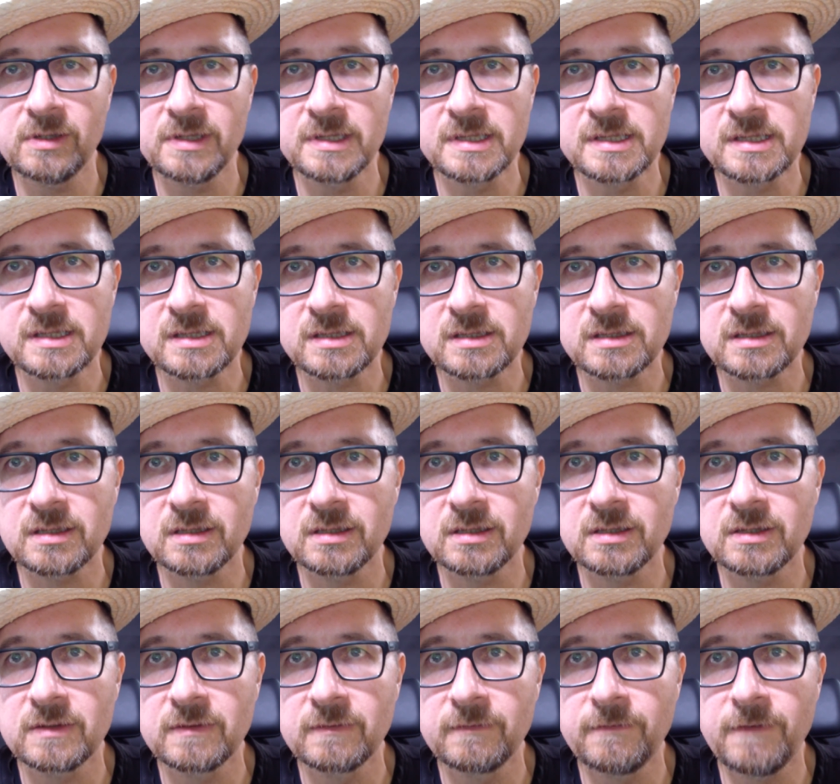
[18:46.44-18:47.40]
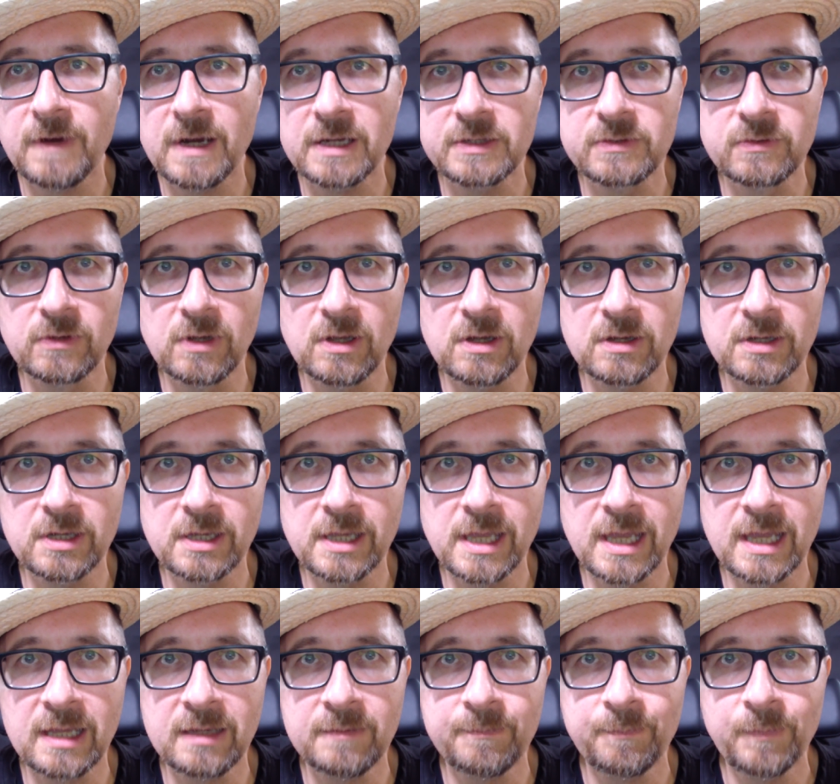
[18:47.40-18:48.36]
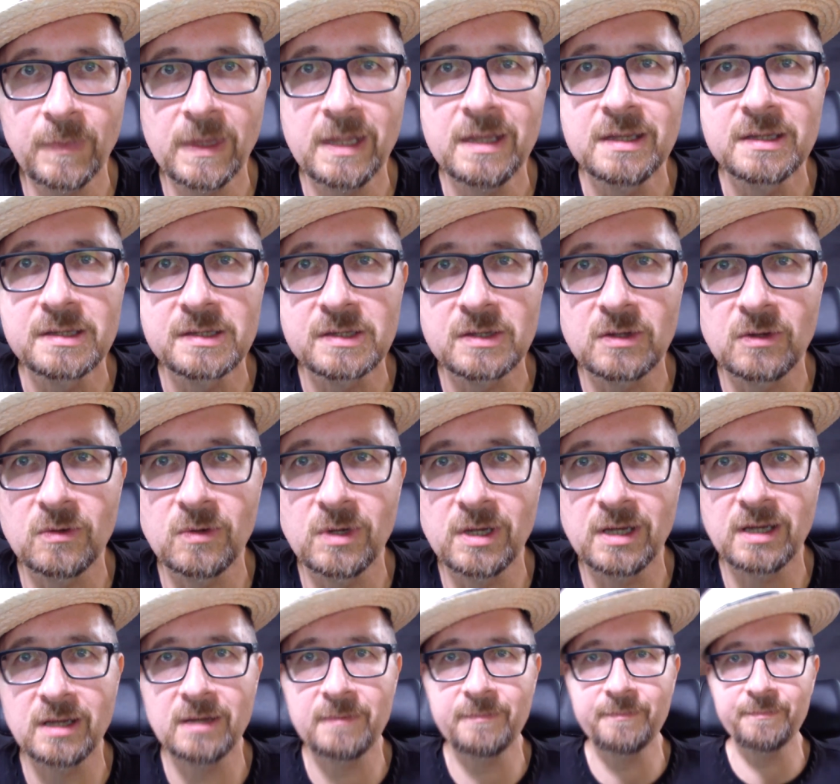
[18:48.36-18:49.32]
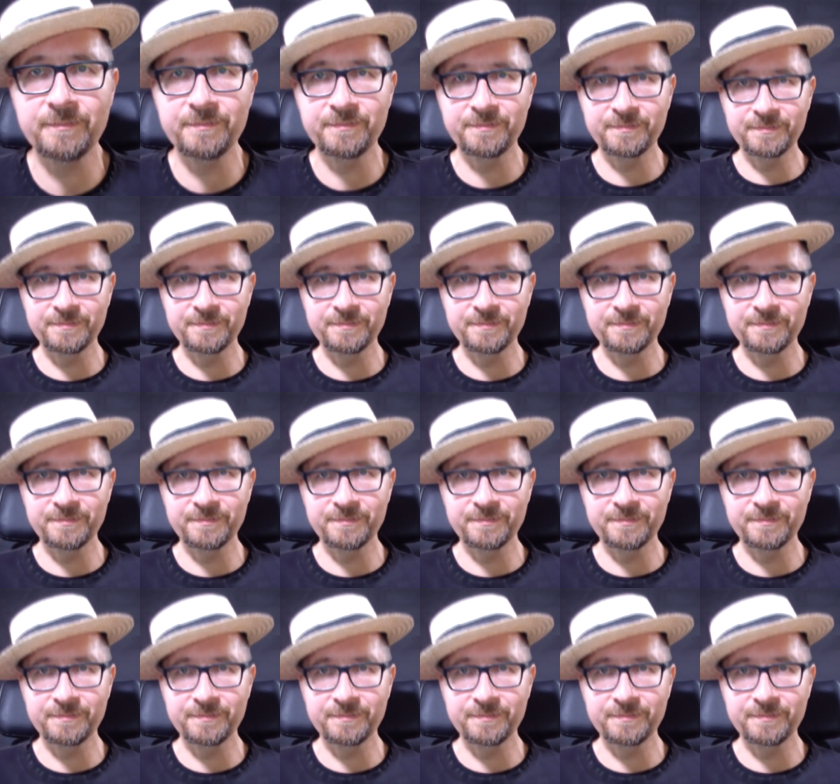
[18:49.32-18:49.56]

is far too long again. So um,